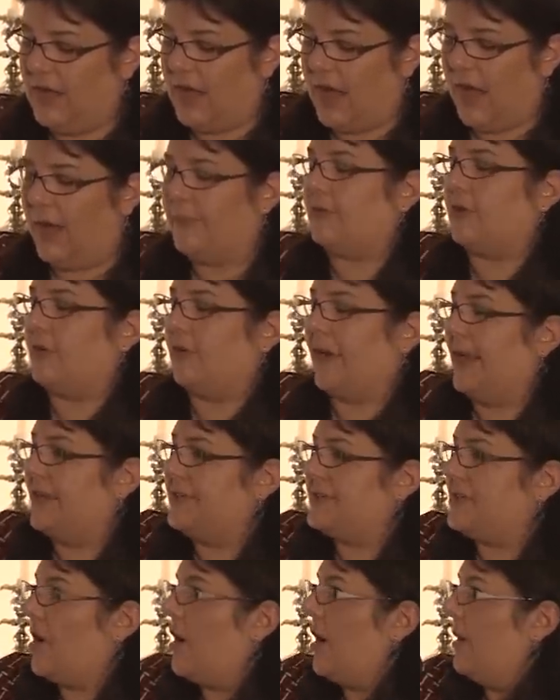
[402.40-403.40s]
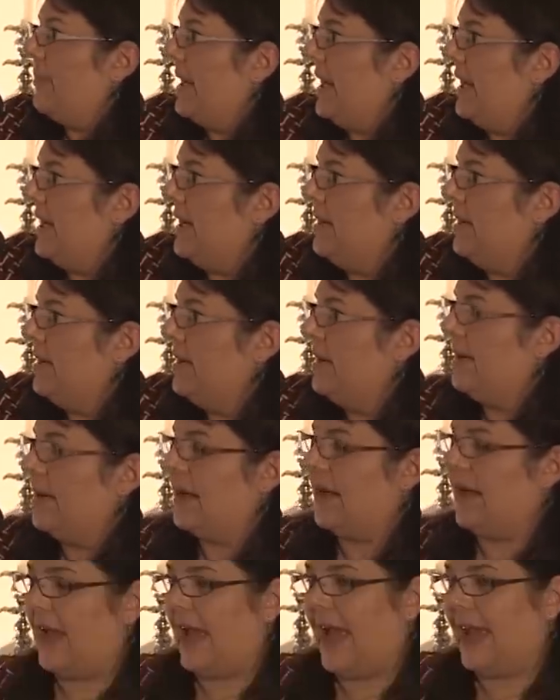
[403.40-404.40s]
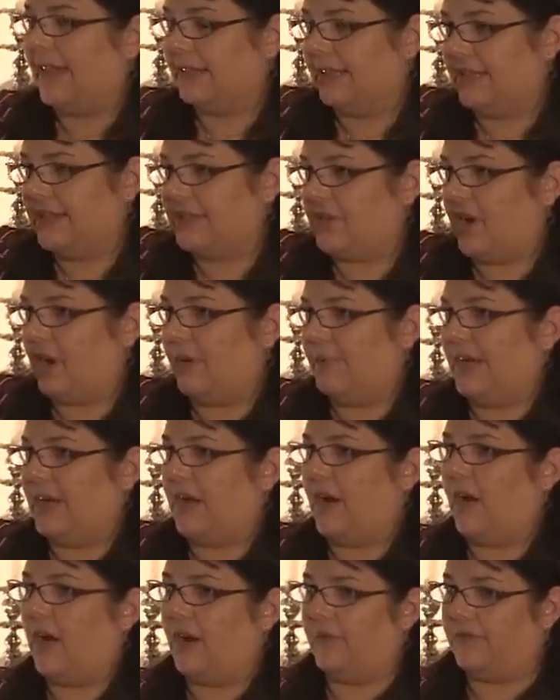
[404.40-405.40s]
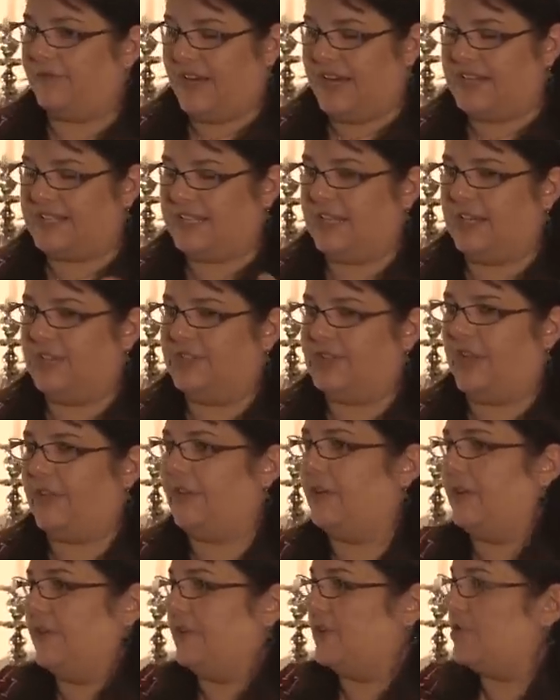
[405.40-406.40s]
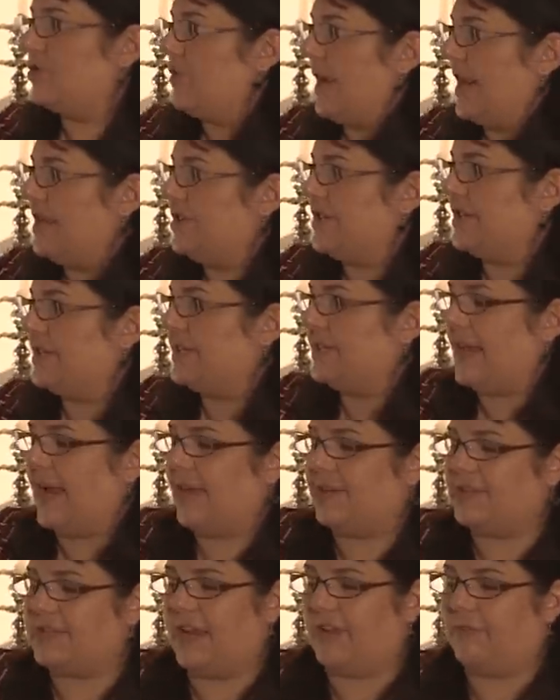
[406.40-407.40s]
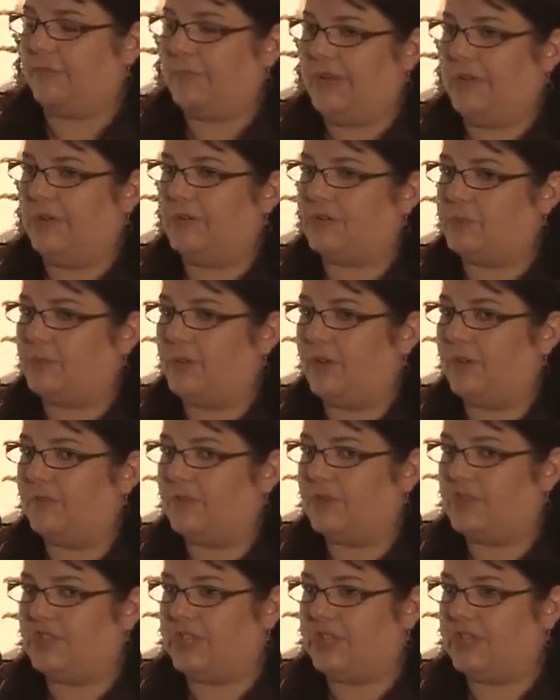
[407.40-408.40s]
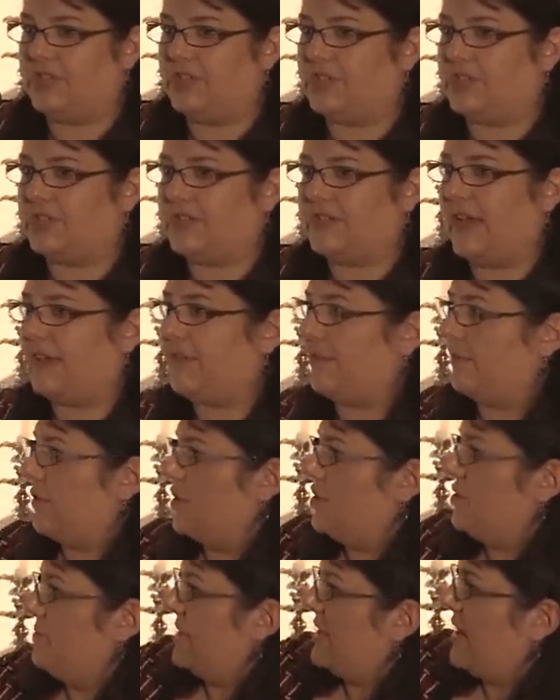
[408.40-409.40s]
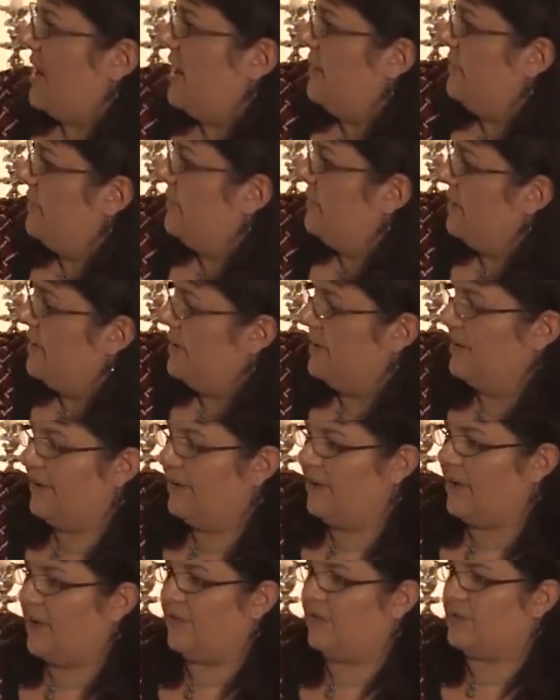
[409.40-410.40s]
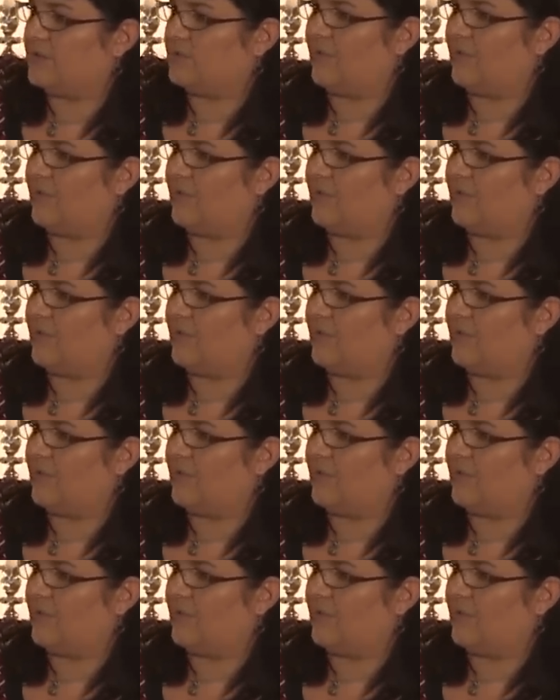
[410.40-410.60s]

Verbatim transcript: Um, Grant's army and Lee's army are facing each other in the trenches outside of Petersburg, Virginia, just south of Richmond, kind of all those